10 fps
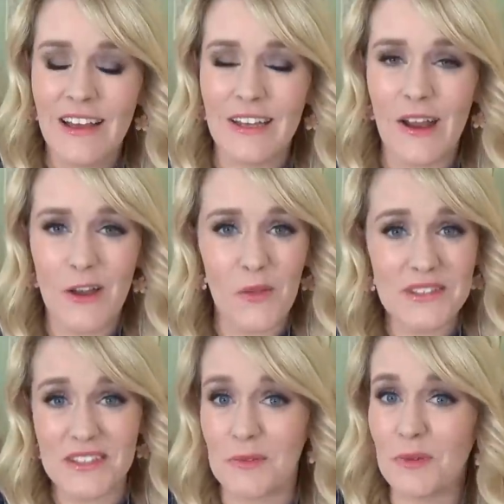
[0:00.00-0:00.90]
Now I know
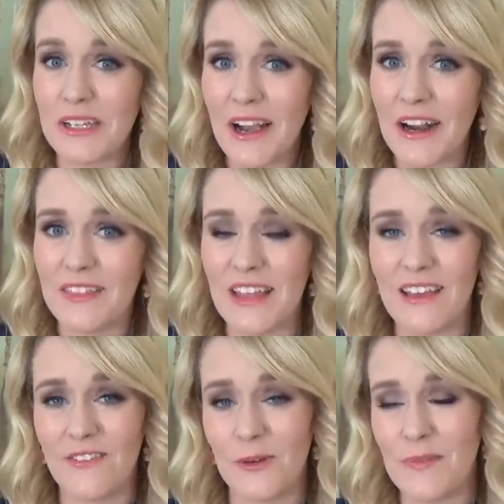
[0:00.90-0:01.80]
this is a really hard
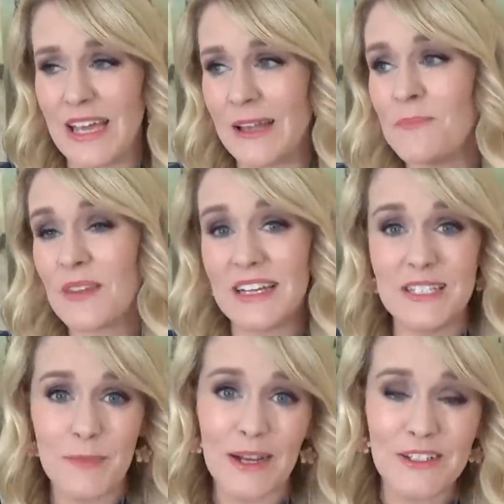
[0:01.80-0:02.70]
thing for me,
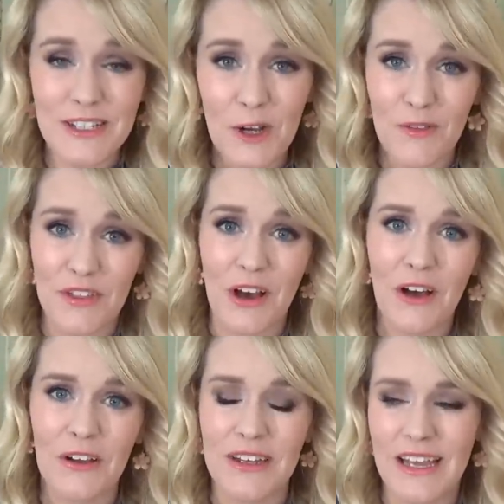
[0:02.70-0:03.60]
especially over the
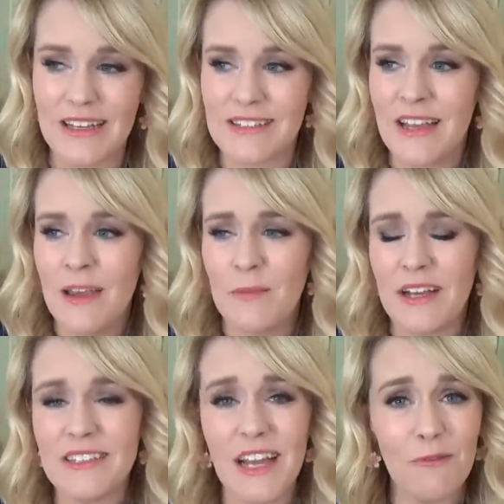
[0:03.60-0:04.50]
holidays,
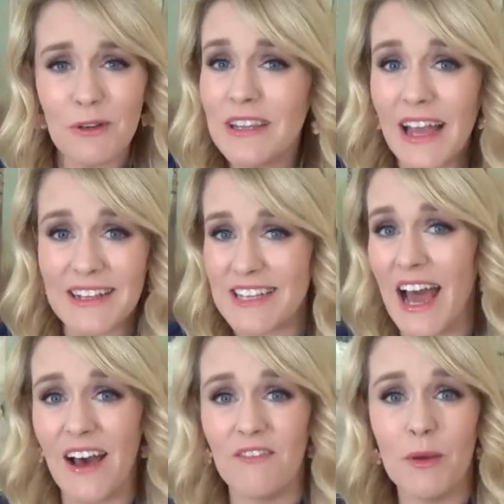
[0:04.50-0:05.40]
because I would like to
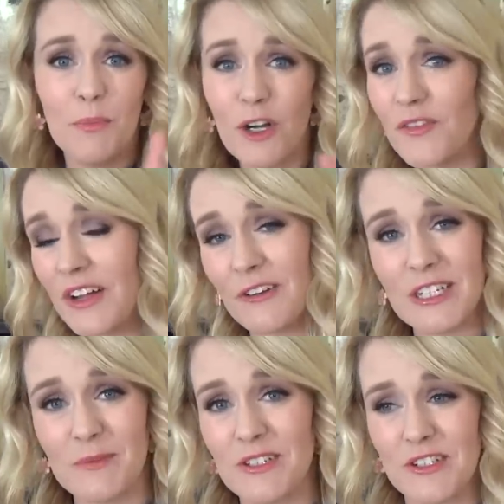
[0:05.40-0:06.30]
have the perfect
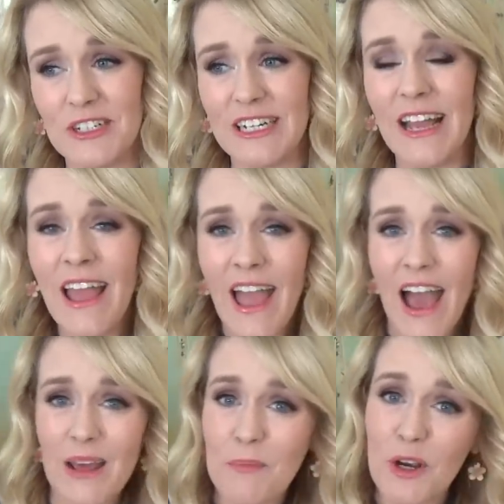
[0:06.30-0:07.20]
Christmas tree
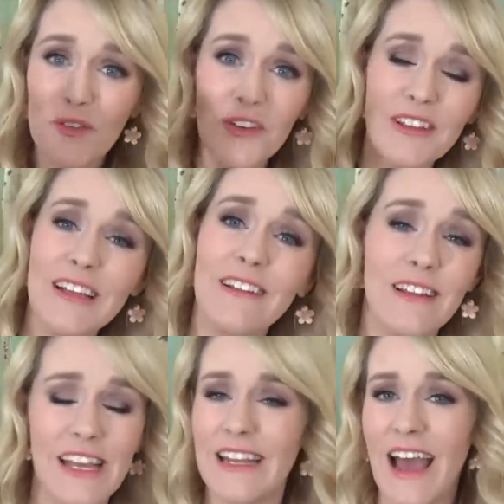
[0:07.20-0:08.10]
and a perfectly
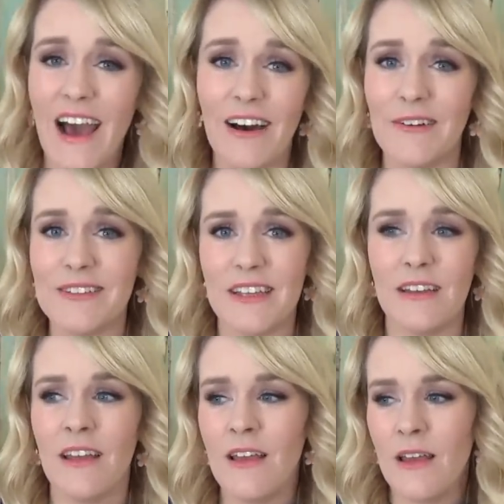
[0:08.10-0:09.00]
clean house
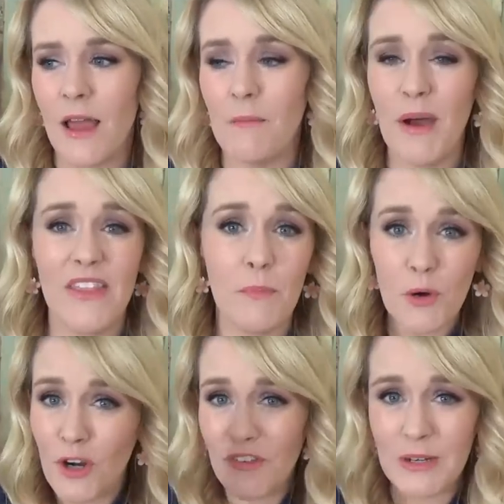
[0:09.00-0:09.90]
and buy the
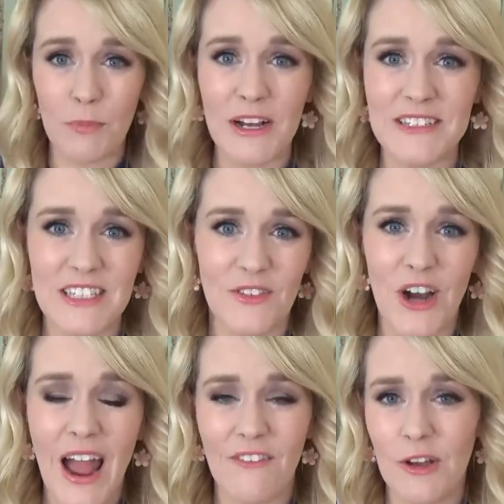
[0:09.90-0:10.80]
perfect presents
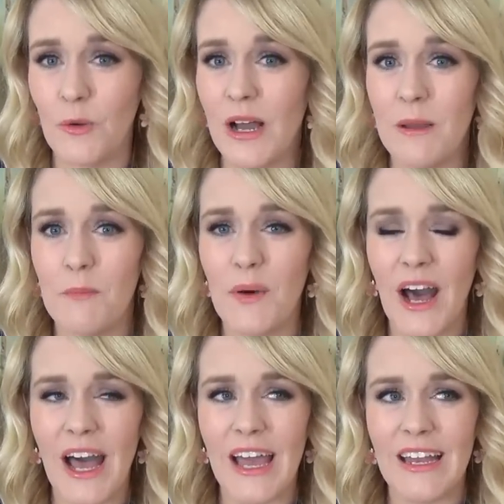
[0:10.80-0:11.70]
for everyone,
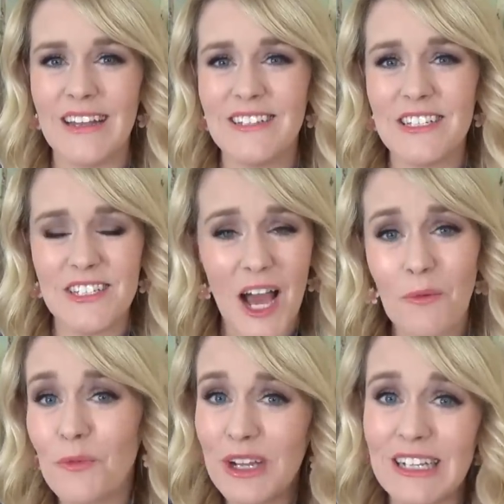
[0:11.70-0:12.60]
but it's just
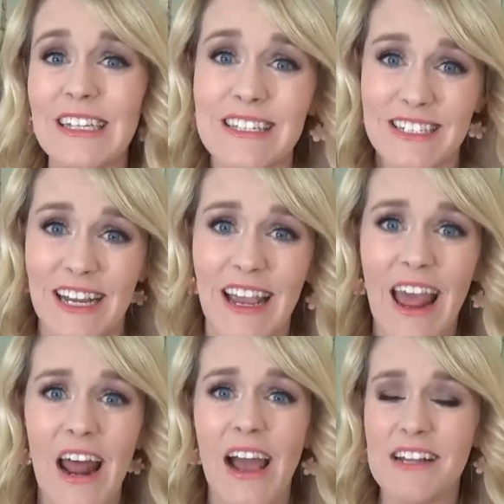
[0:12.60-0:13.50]
not realistic
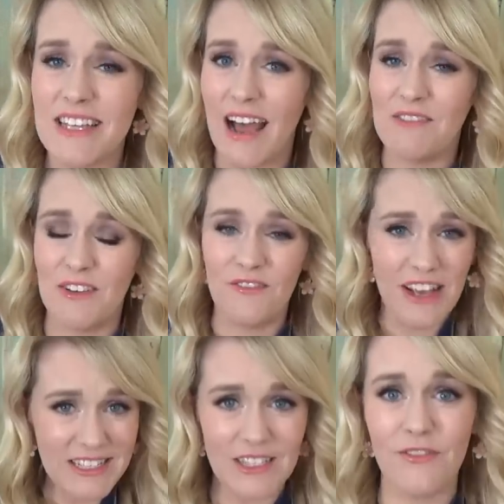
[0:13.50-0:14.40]
and I just have to
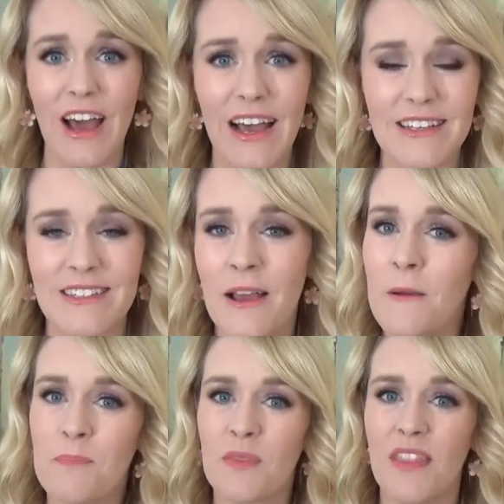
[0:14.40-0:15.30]
face the facts
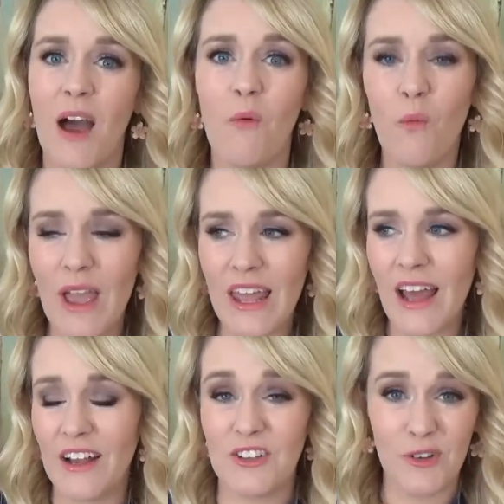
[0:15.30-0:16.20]
that when
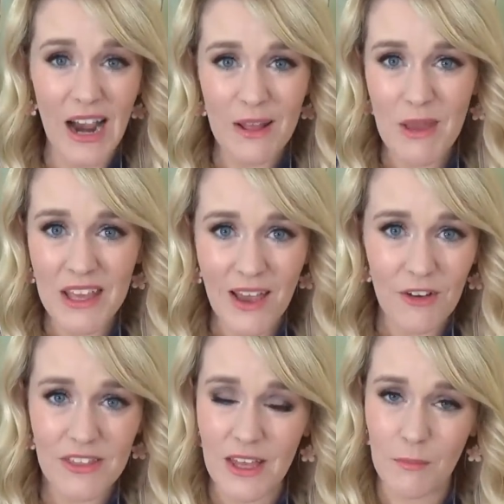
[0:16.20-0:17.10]
I try to make
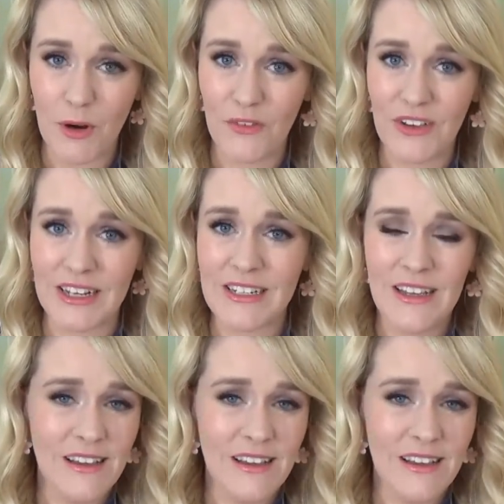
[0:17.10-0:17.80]
everything perfect,